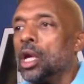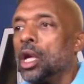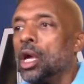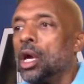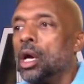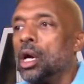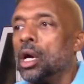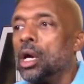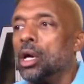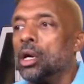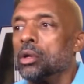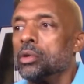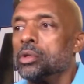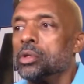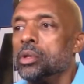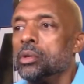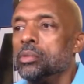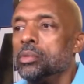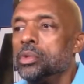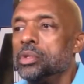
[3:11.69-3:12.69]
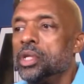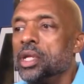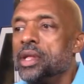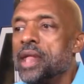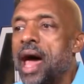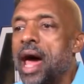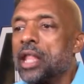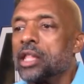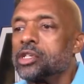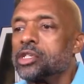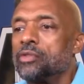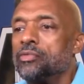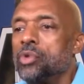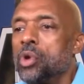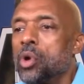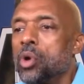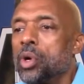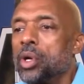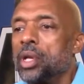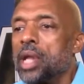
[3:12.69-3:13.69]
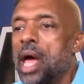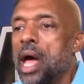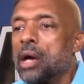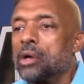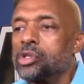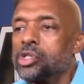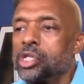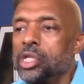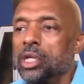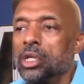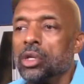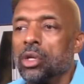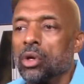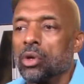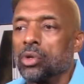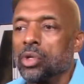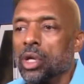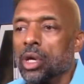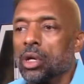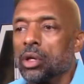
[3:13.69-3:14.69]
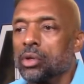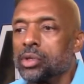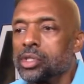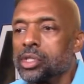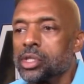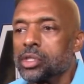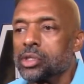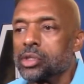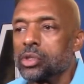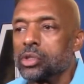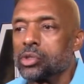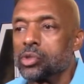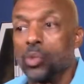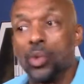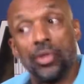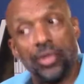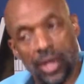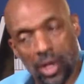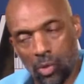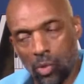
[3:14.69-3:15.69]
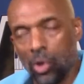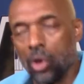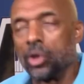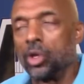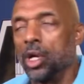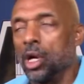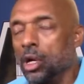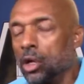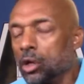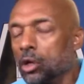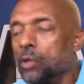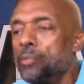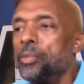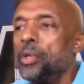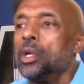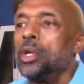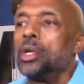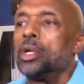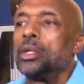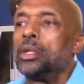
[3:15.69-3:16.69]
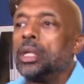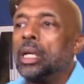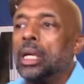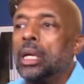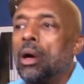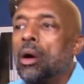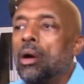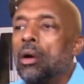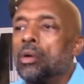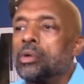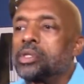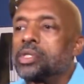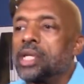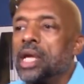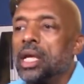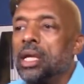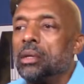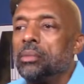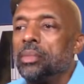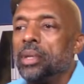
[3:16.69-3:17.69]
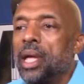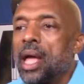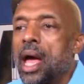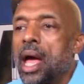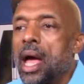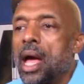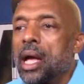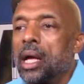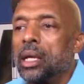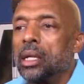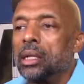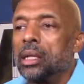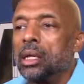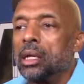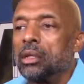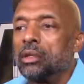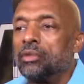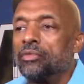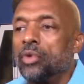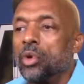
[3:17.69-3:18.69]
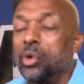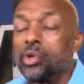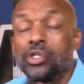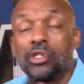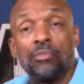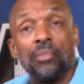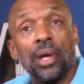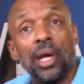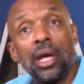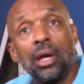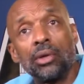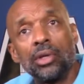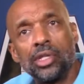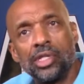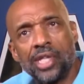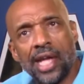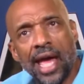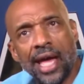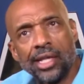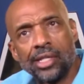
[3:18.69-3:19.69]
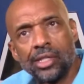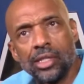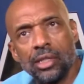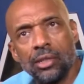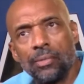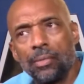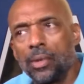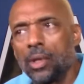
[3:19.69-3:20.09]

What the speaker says: The knowledge of knowing how she and her younger sisters, when they were younger, they all sang behind the vocals of Mahalia Jackson.